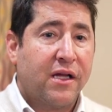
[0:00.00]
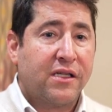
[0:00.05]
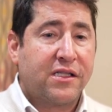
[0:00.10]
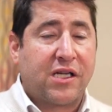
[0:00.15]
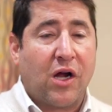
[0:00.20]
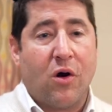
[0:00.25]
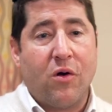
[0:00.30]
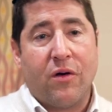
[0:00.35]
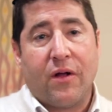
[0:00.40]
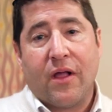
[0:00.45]

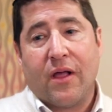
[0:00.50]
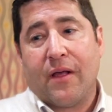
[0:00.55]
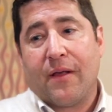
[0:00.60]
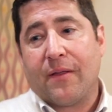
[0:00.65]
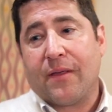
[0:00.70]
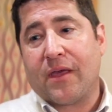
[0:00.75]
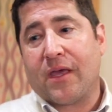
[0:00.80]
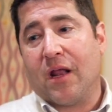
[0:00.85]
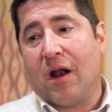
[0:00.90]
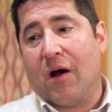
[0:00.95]
So,
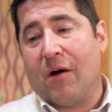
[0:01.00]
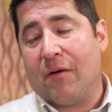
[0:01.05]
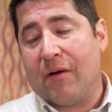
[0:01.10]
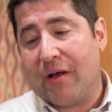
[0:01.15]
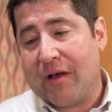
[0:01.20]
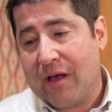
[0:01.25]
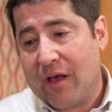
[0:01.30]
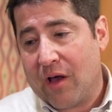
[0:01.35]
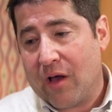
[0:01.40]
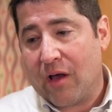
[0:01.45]
you
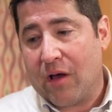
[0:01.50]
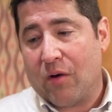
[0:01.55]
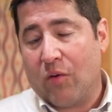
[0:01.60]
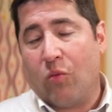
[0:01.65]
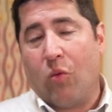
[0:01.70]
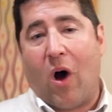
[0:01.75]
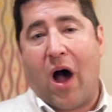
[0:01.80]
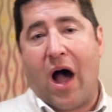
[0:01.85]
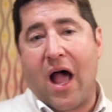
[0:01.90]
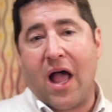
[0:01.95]
know,
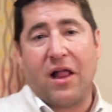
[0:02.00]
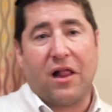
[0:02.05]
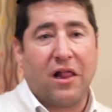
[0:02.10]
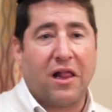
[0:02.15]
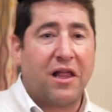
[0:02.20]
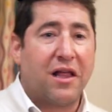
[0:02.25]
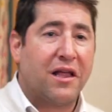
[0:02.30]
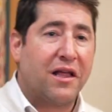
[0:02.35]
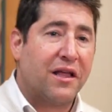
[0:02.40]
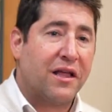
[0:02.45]

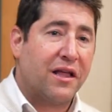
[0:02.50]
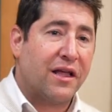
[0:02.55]
while